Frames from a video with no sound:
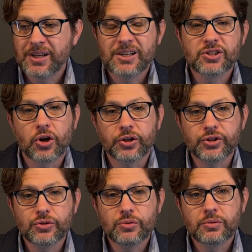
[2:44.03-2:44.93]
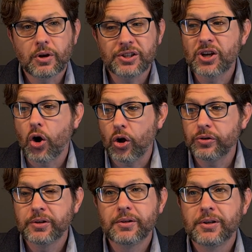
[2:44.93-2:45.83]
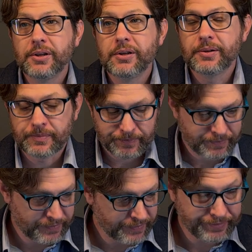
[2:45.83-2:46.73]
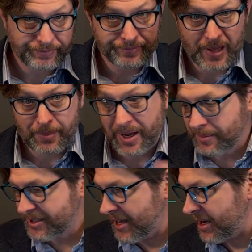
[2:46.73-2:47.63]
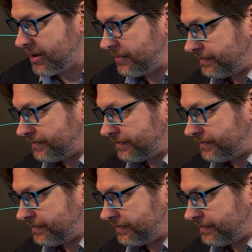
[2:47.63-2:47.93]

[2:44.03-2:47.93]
is called, I made a mistake.